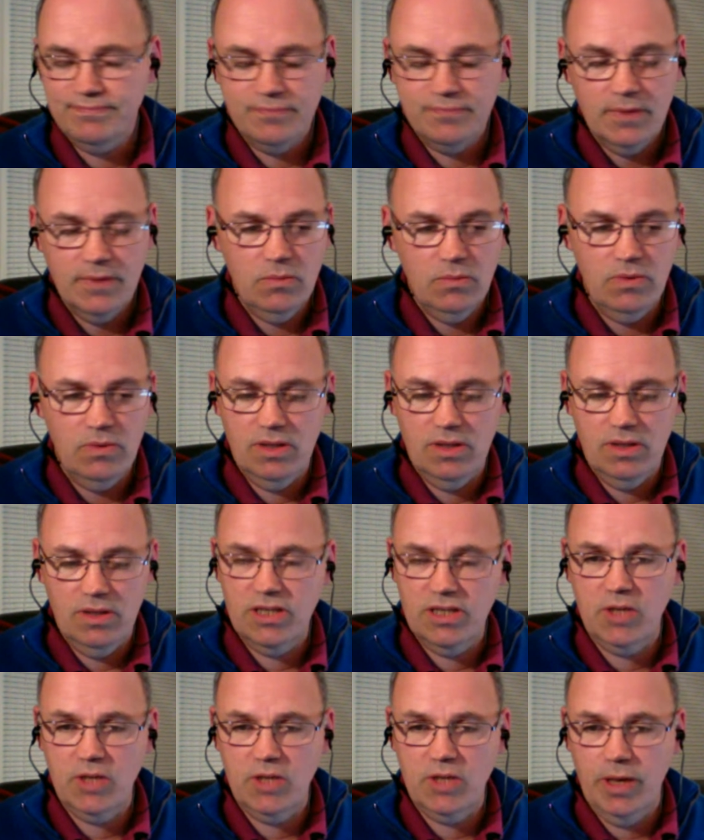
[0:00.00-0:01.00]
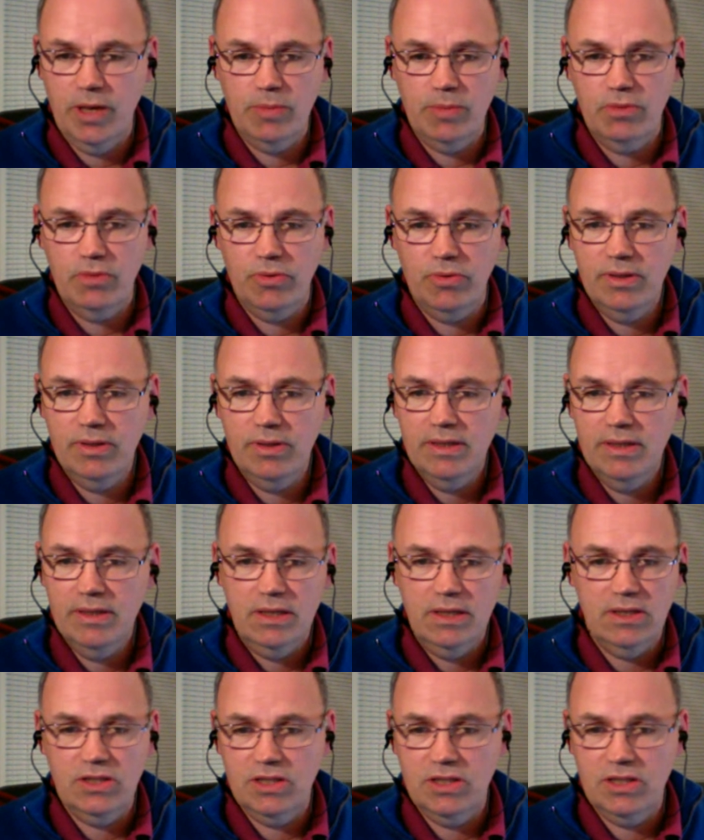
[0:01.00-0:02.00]
with a sketch paper in
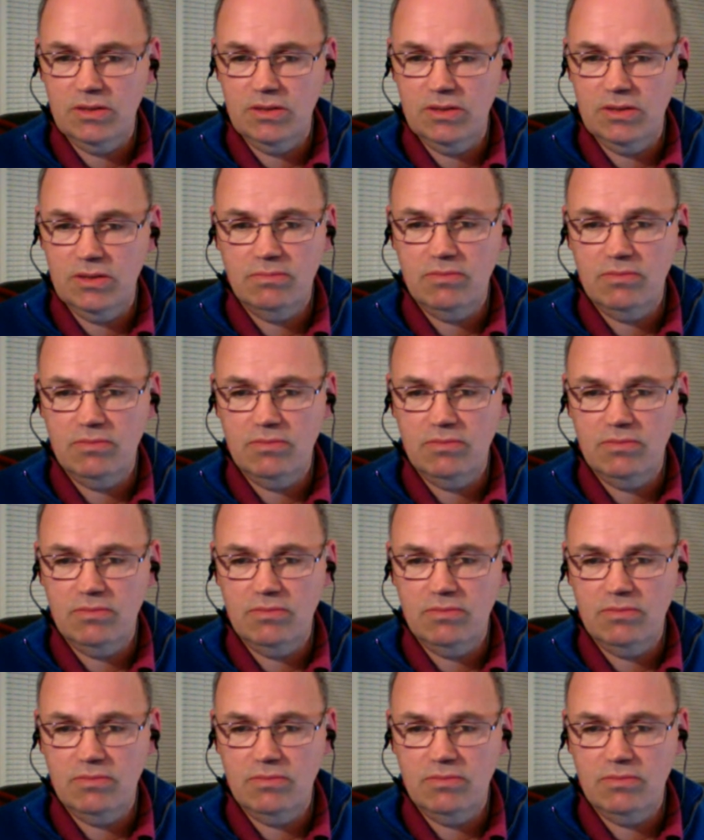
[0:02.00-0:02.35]
and just